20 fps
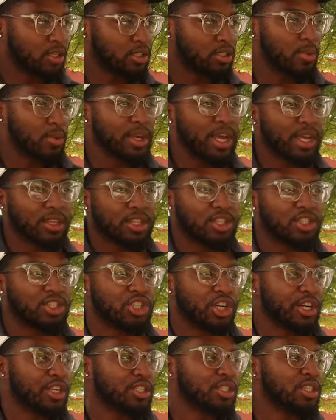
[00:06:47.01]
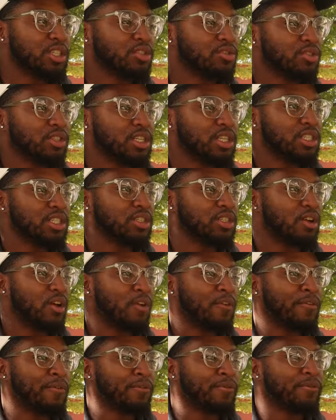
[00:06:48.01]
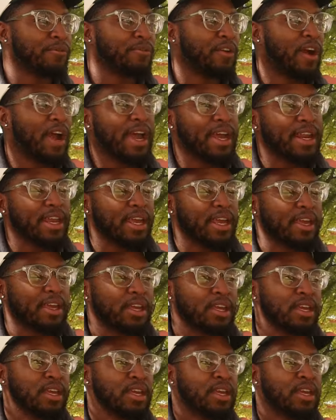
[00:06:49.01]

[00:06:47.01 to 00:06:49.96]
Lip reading: So we got the jerseys releasing on Friday,